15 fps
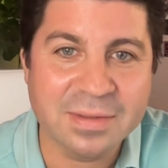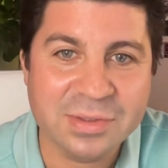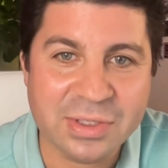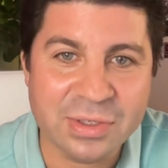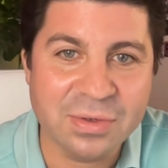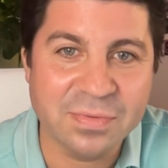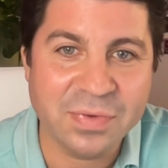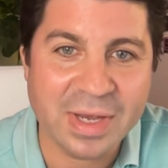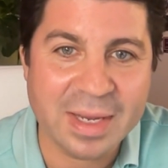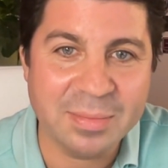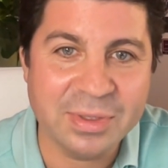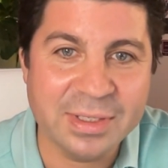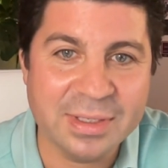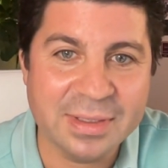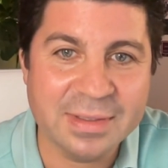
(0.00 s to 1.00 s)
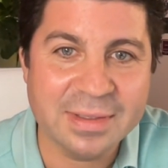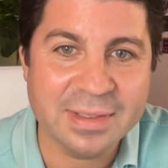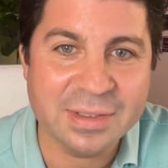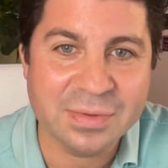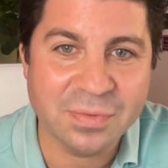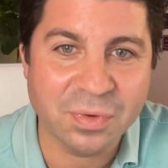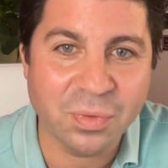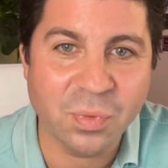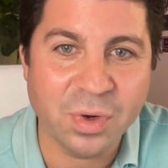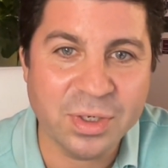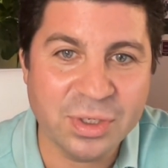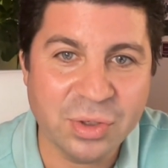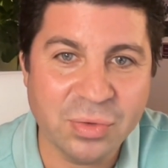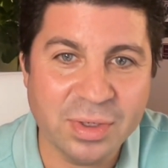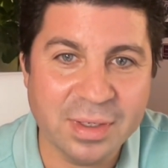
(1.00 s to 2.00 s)
single family is for
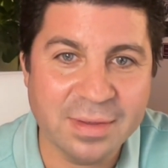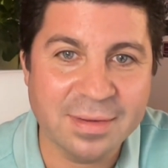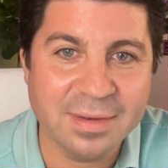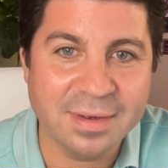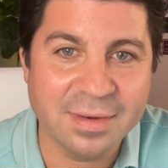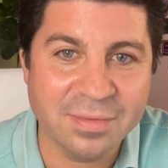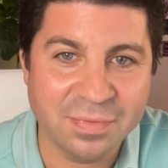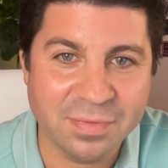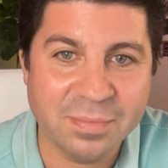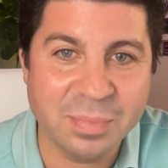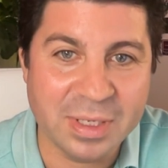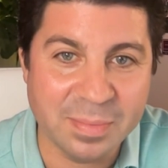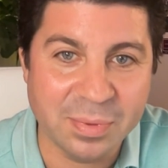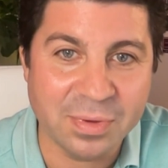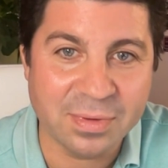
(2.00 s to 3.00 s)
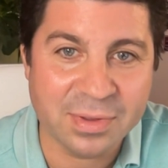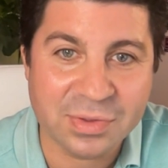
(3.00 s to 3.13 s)
one unit of people,